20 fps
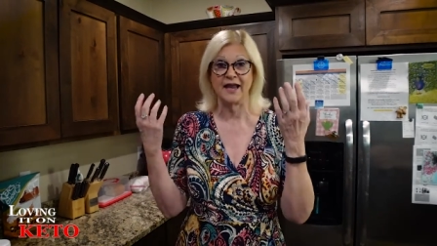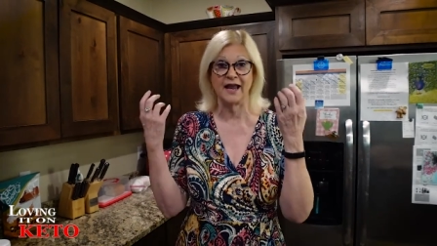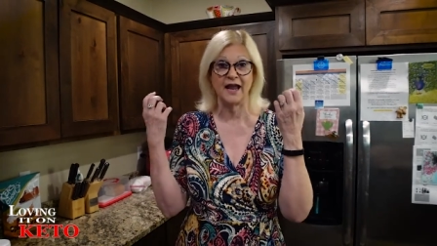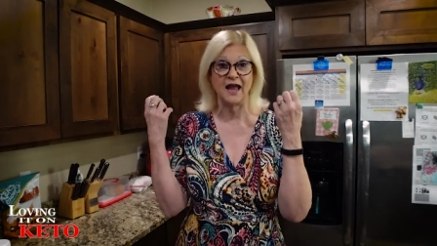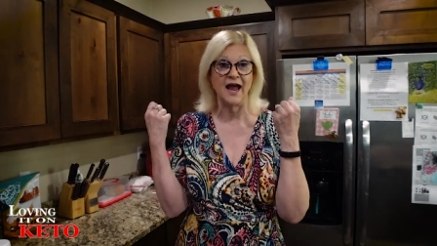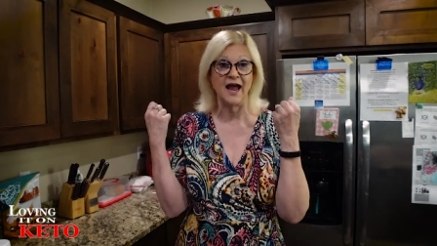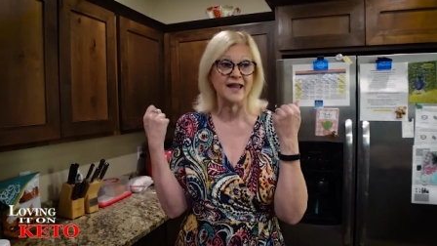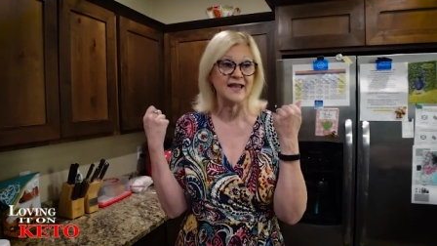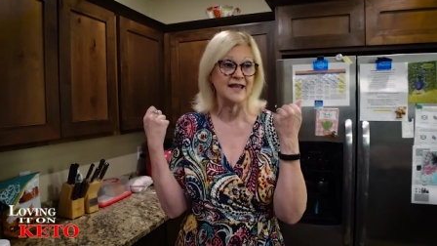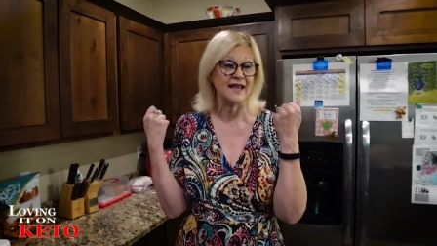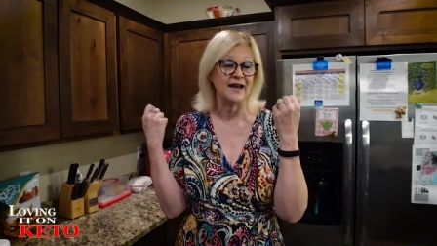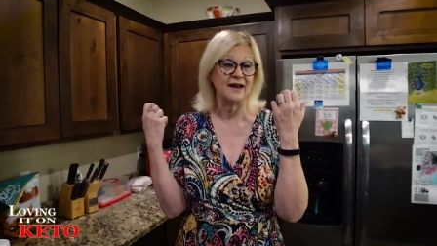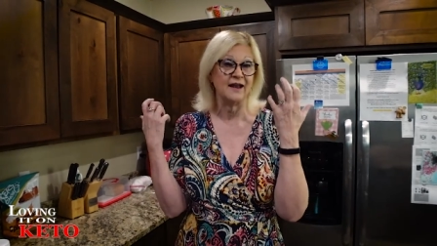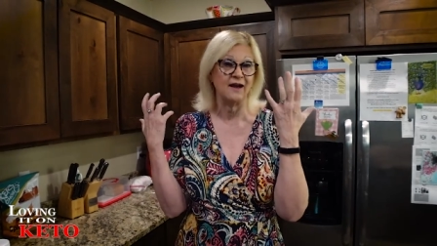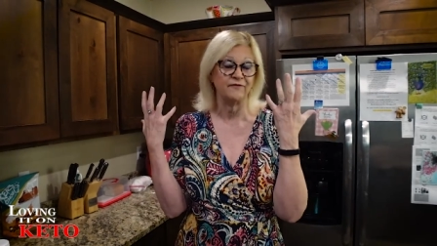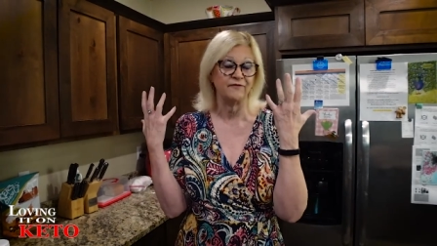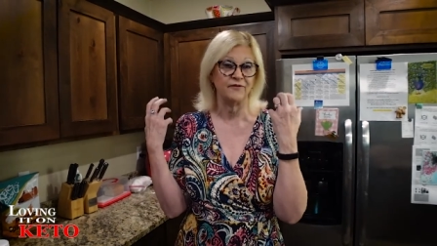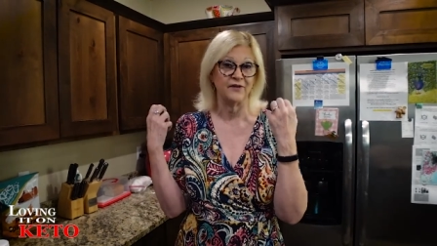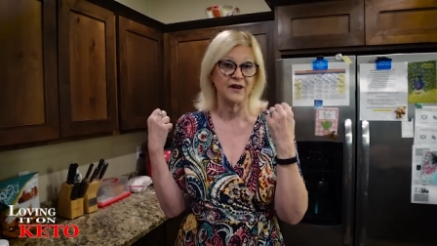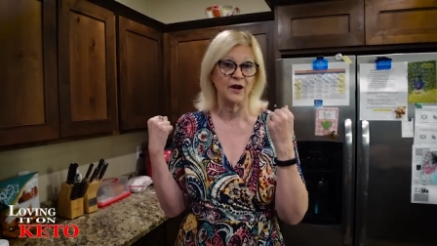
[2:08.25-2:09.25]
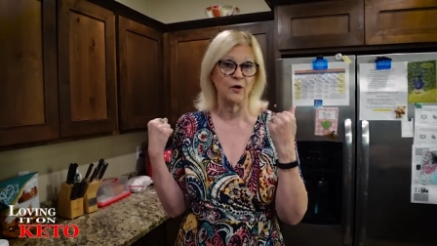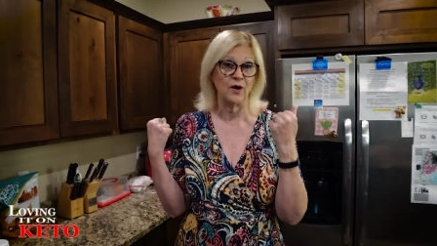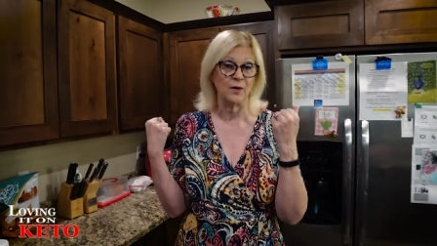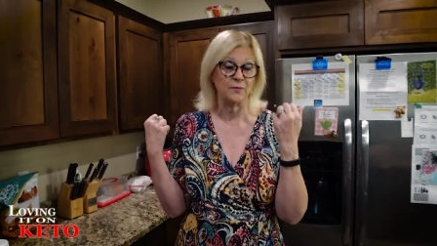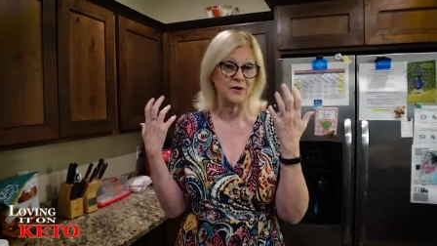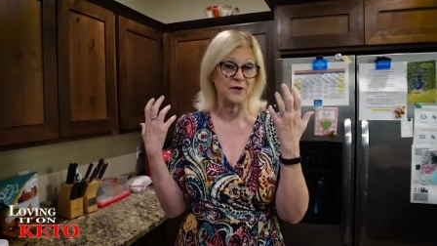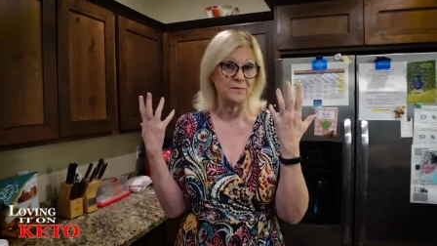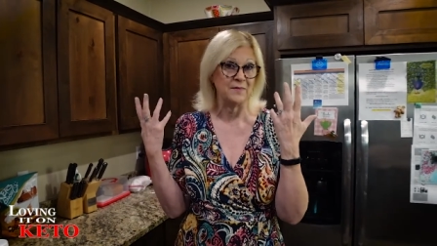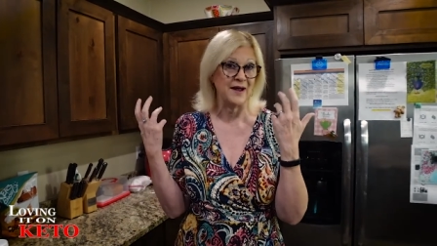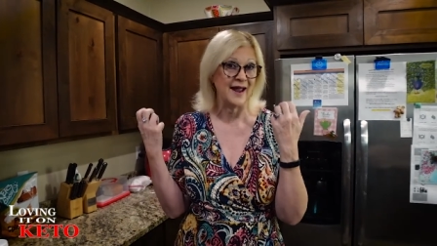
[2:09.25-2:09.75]
like I get a
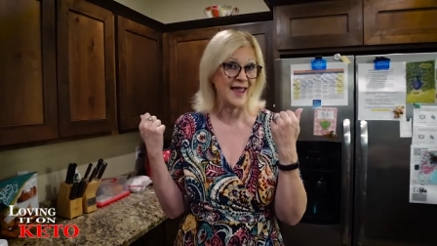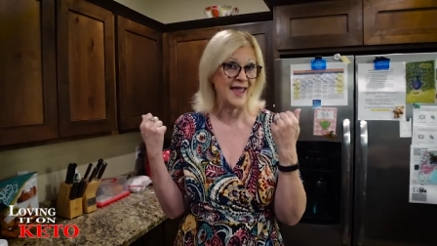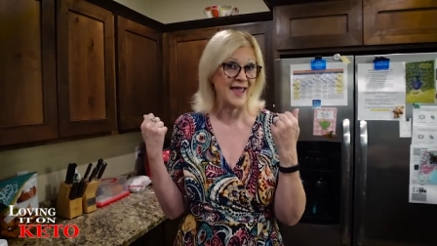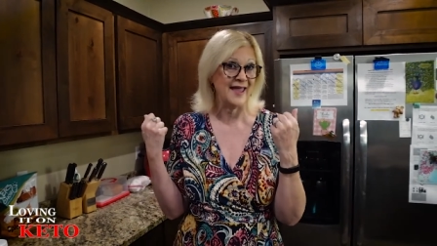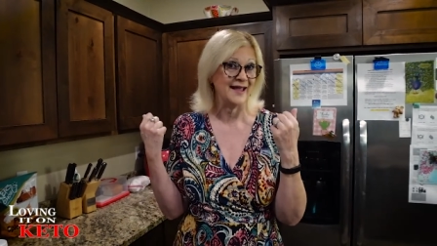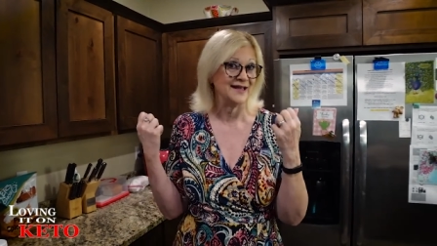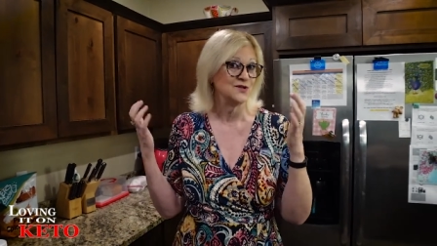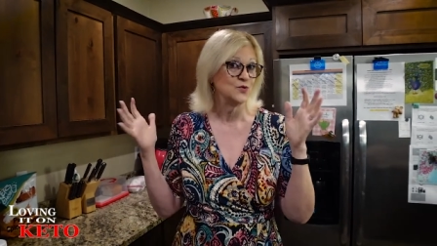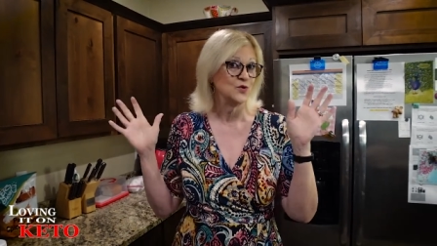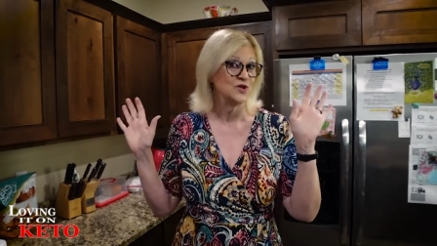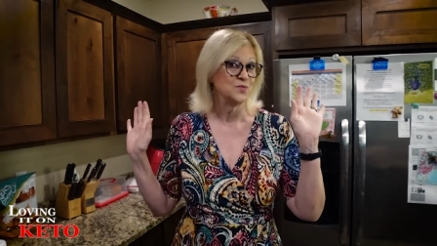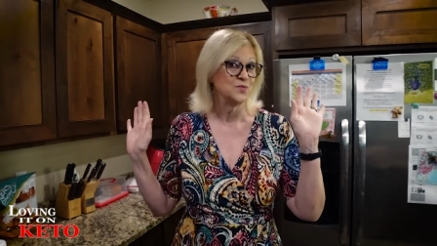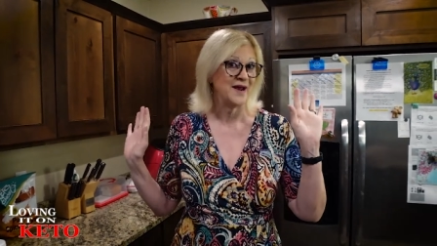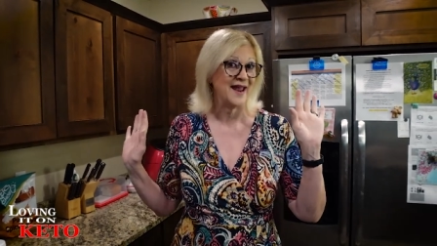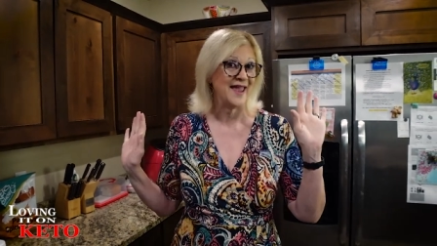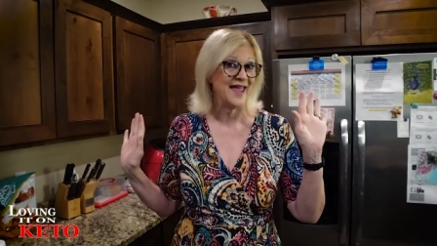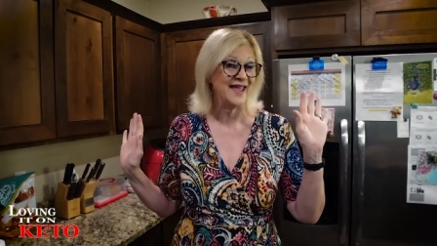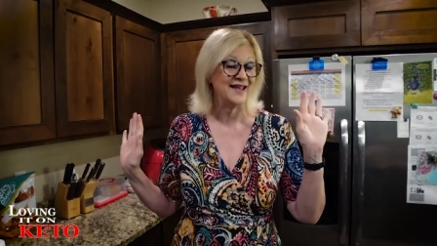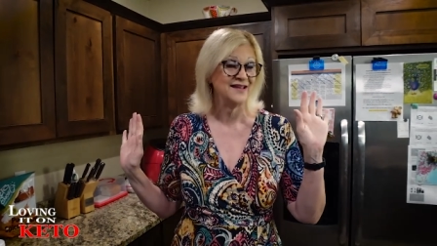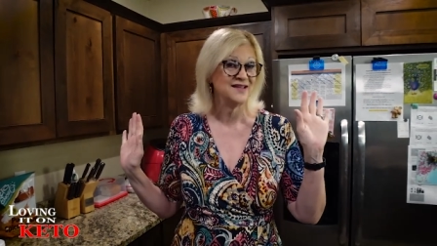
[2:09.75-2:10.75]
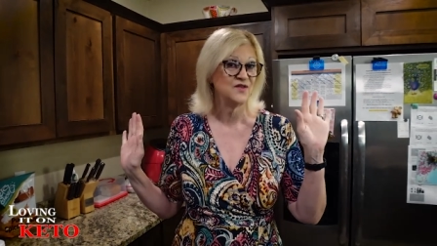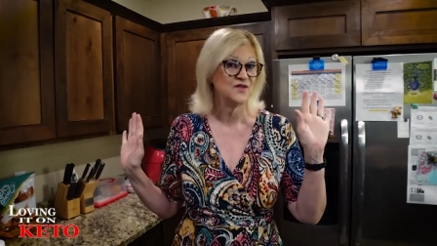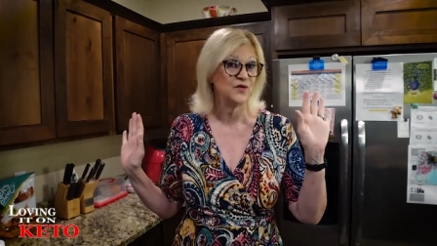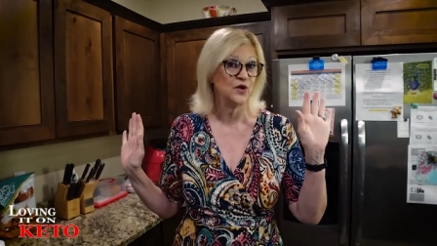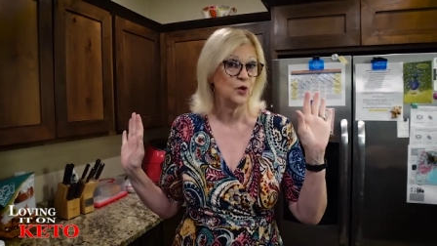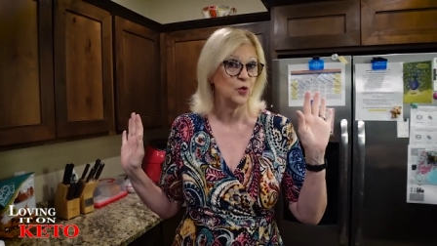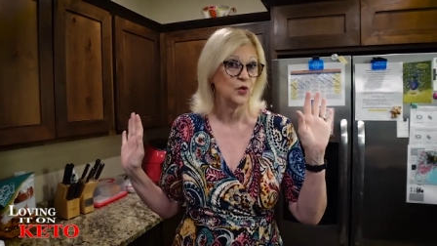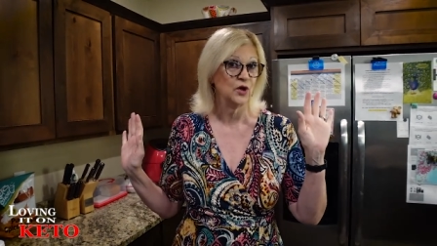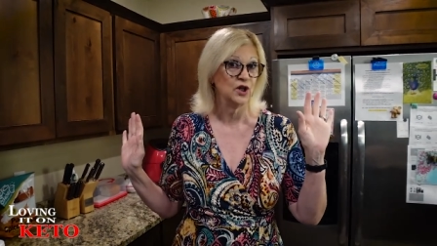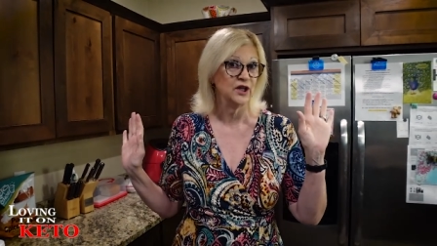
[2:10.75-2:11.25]
flare-up in my hands, which my hands
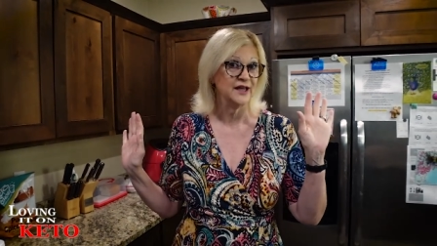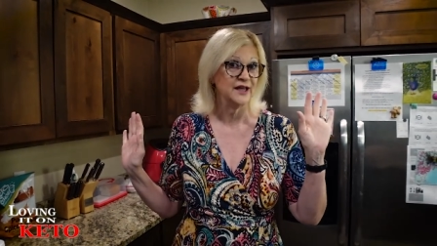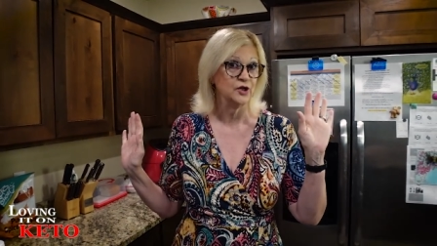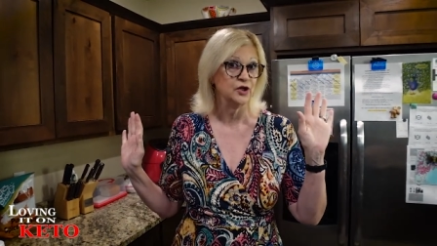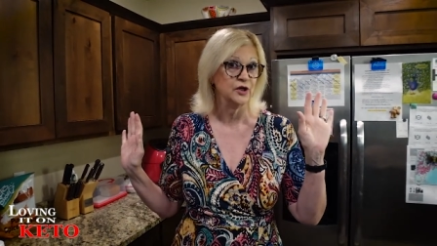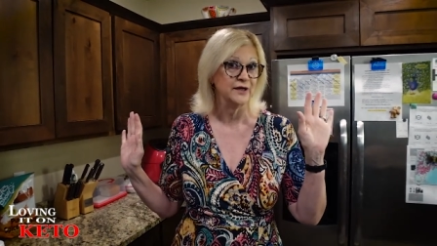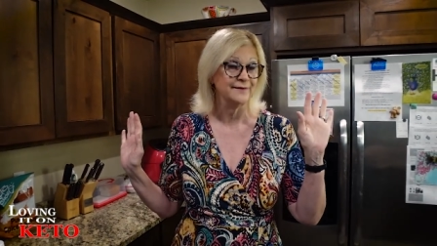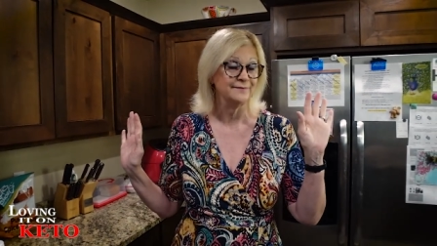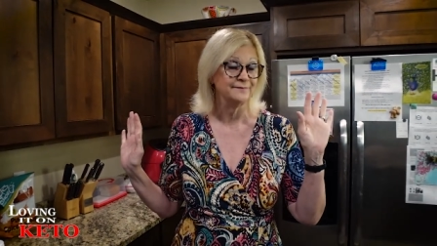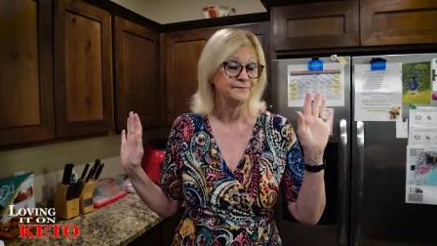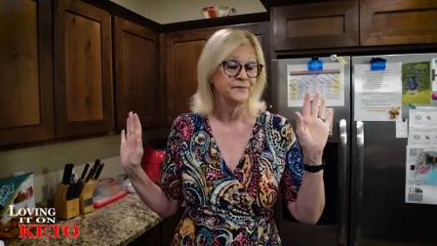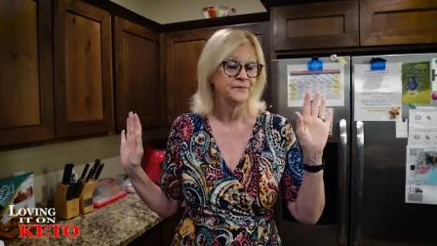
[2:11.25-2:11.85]
feel really good.